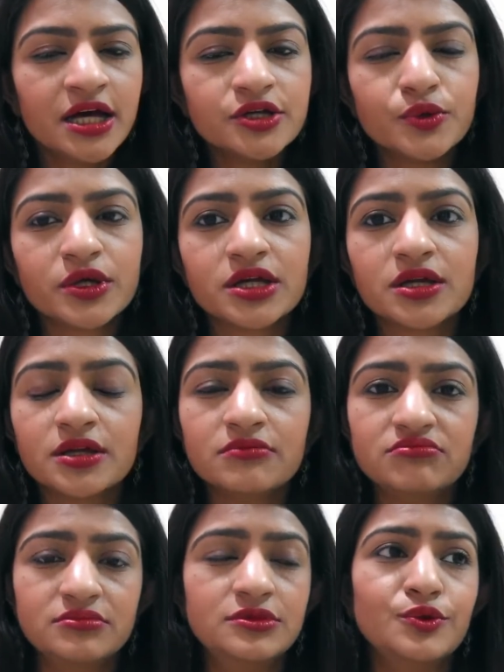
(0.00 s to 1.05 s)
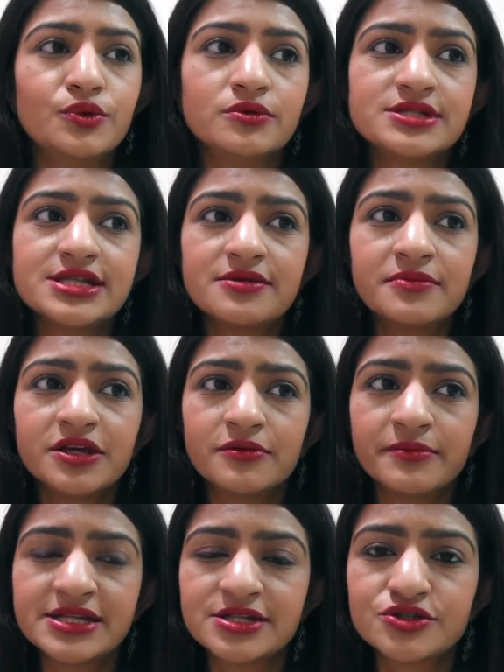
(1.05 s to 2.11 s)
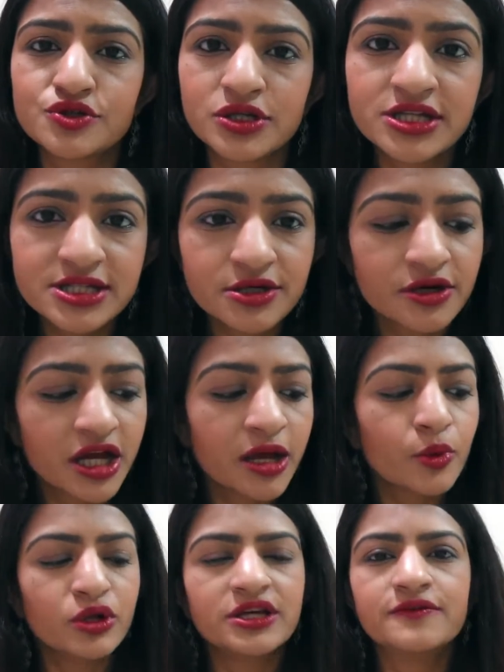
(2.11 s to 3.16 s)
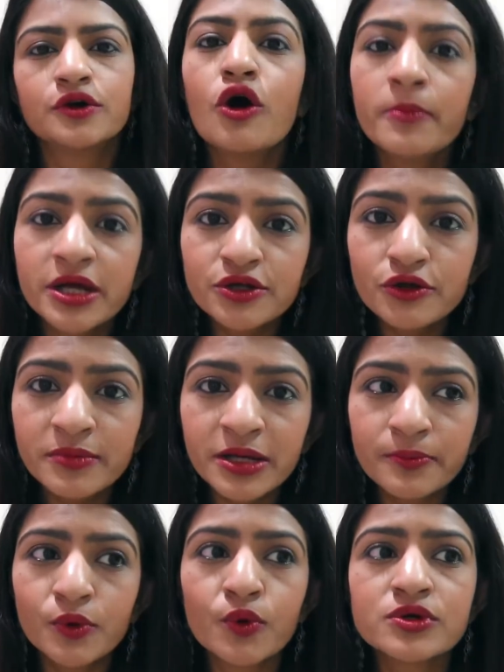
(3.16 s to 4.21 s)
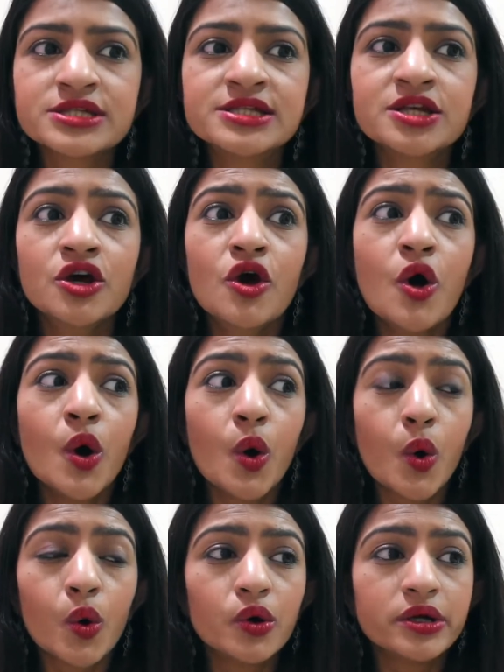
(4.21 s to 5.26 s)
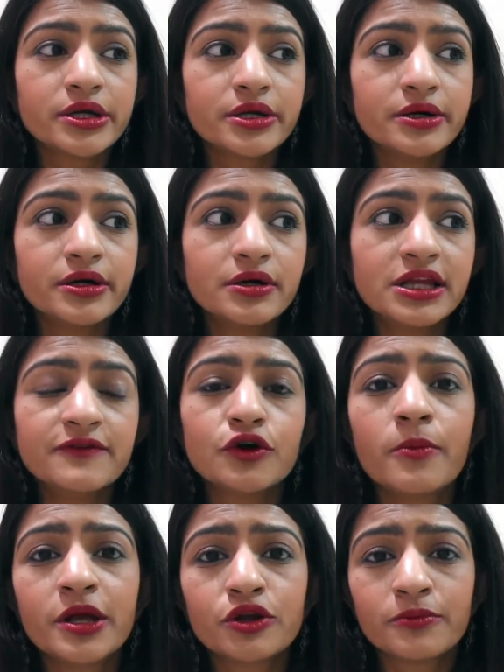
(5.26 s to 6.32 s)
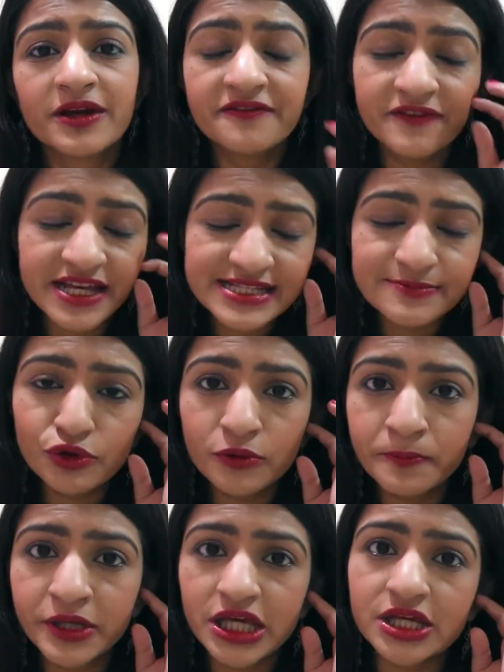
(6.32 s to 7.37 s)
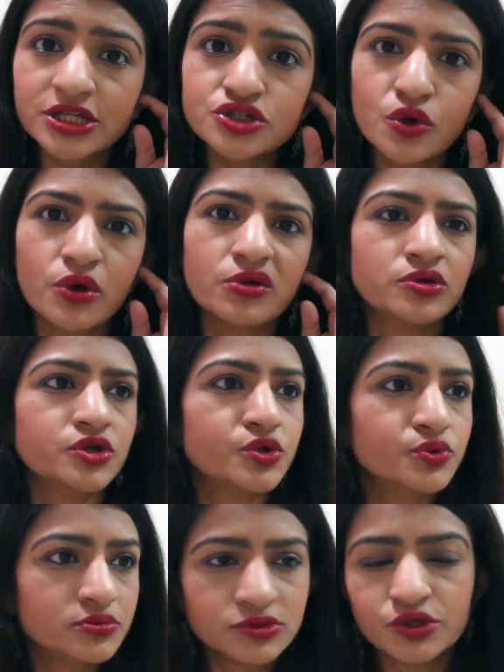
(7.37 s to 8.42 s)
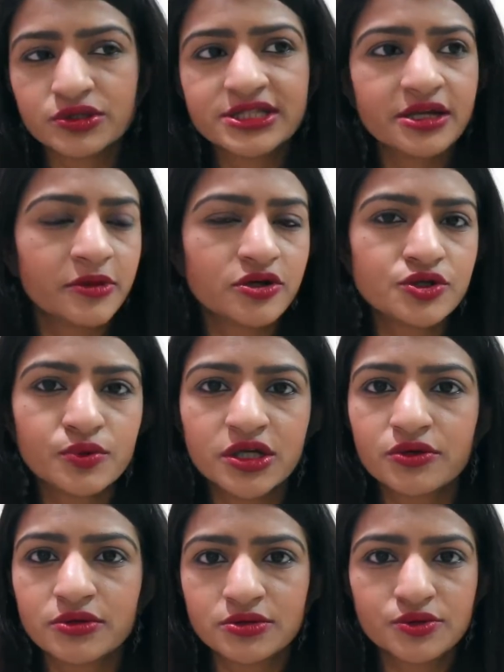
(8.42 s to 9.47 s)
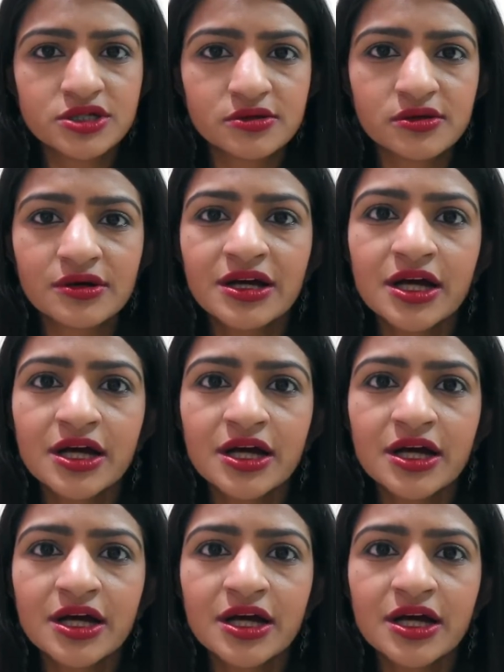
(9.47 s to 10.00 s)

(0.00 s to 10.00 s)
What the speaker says: you can, you know, send me a message on Instagram or leave a comment on my post, or leave a comment on my Facebook page, or on, you know, send me a tweet on Twitter,